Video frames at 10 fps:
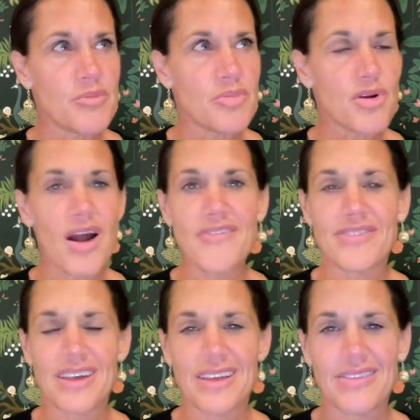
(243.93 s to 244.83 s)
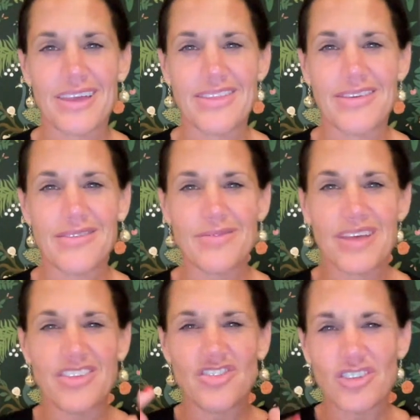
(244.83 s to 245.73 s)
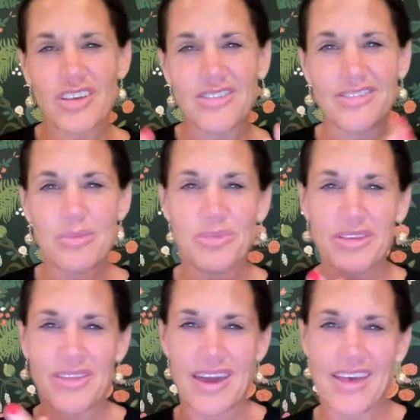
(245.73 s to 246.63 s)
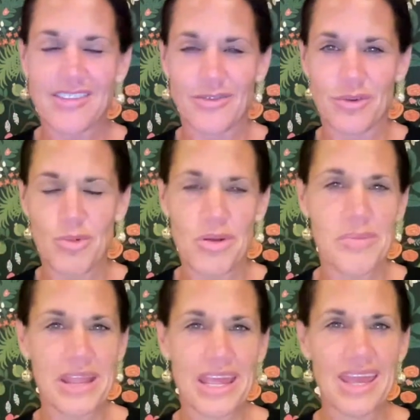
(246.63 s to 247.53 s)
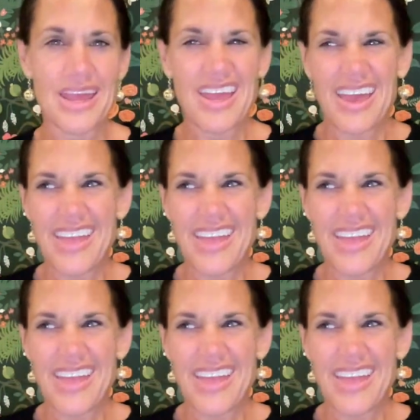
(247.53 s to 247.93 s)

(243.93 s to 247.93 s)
profit, like just simply the ask for more money,